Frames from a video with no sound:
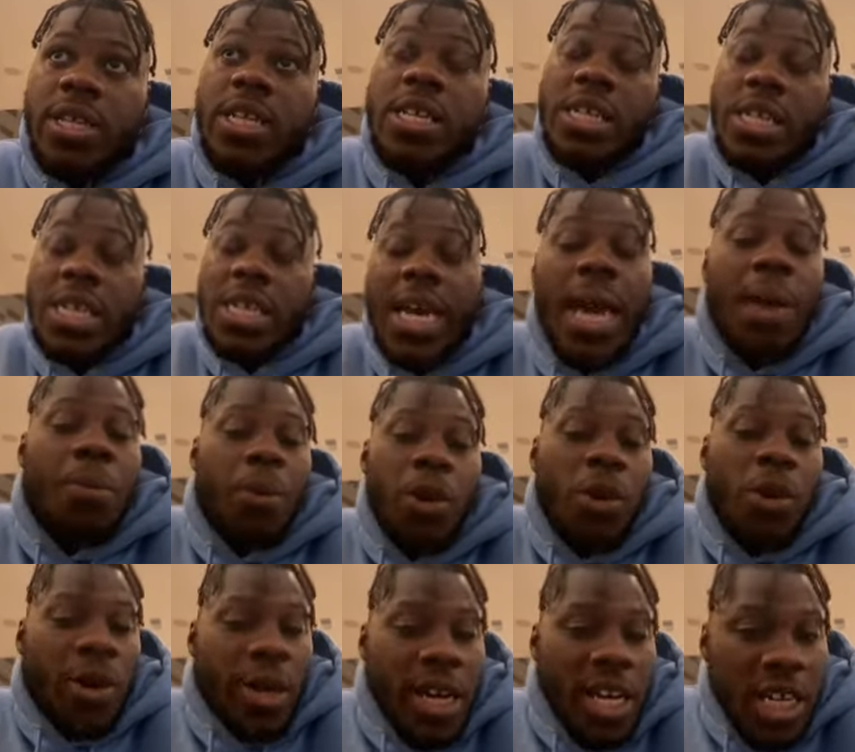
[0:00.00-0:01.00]
This is a game where you
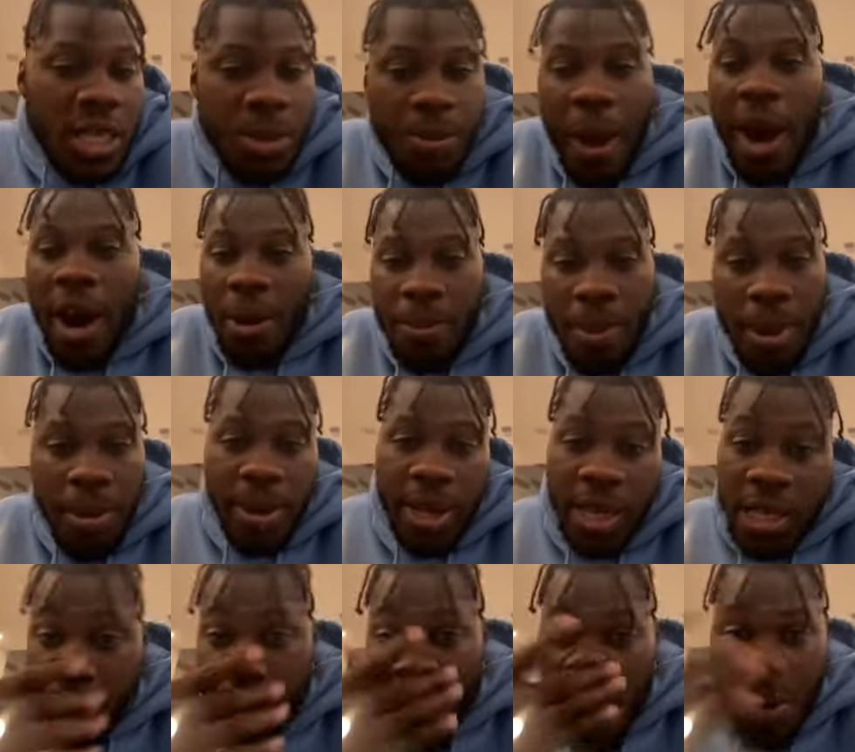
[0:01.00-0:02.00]
can inspire
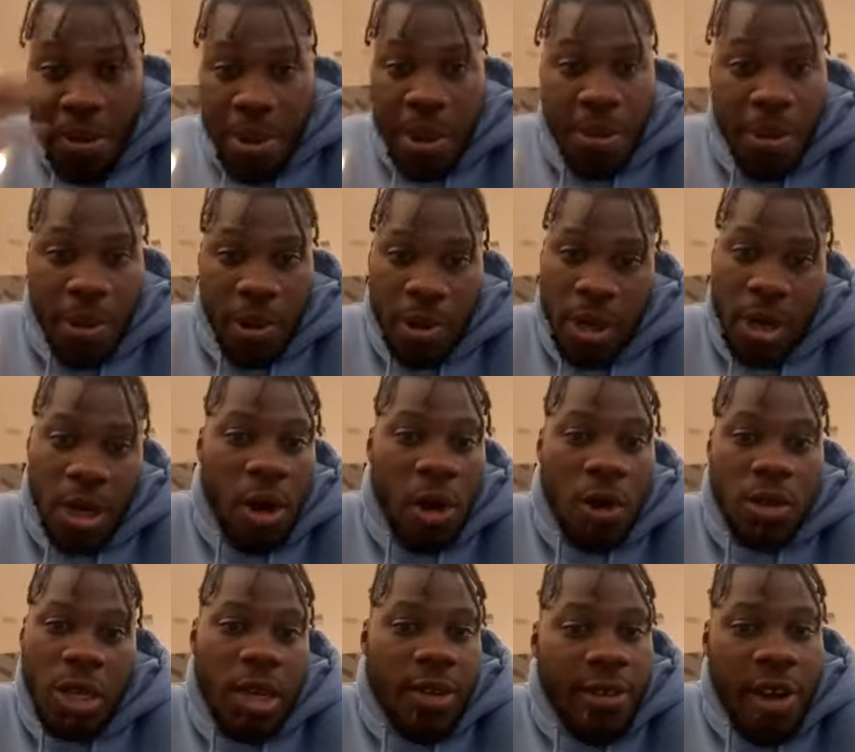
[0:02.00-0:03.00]
people.
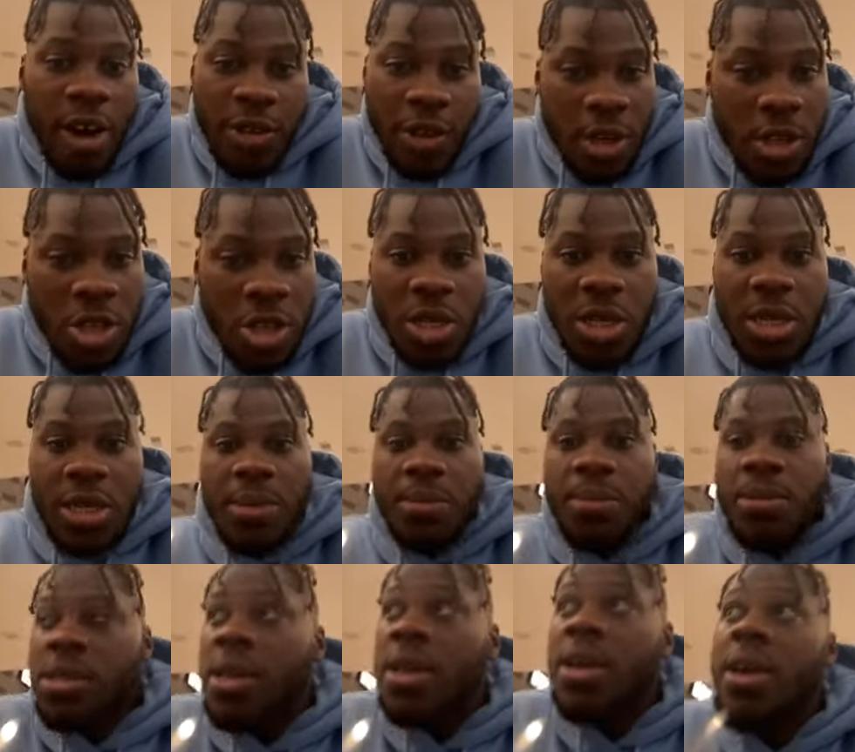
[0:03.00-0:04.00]
To live out their dreams.